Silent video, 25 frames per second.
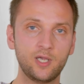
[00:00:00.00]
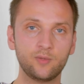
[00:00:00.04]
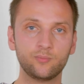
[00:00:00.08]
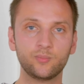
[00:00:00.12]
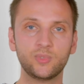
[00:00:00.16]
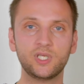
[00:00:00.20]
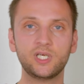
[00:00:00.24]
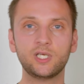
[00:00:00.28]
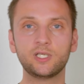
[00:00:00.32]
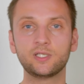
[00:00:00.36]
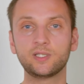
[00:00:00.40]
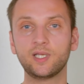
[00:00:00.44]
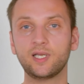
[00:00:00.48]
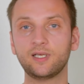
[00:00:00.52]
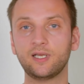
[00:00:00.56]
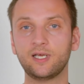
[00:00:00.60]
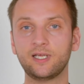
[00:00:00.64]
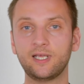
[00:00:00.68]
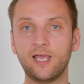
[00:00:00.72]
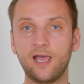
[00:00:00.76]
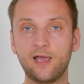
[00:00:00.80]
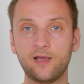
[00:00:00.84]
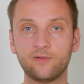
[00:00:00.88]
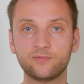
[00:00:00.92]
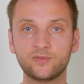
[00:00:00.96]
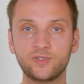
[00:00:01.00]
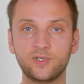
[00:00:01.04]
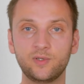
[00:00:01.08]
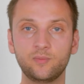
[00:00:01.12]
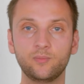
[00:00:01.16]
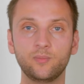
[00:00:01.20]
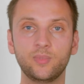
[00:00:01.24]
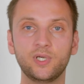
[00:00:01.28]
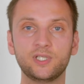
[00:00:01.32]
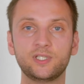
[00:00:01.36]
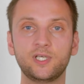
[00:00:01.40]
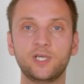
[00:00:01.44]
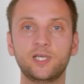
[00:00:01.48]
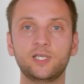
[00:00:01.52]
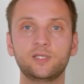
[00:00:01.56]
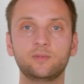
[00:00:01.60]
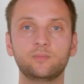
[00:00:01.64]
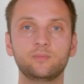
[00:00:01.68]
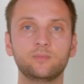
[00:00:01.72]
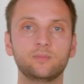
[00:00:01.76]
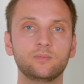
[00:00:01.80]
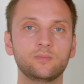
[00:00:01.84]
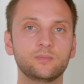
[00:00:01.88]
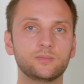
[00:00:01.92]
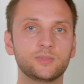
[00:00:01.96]
meaning that I have them, but I
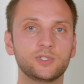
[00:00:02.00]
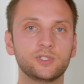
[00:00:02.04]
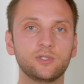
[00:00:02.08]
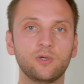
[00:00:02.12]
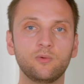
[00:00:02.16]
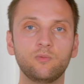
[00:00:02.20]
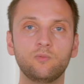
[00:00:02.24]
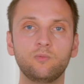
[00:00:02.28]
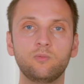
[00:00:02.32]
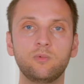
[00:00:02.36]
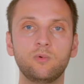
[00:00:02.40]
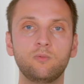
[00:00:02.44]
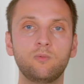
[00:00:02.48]
you know,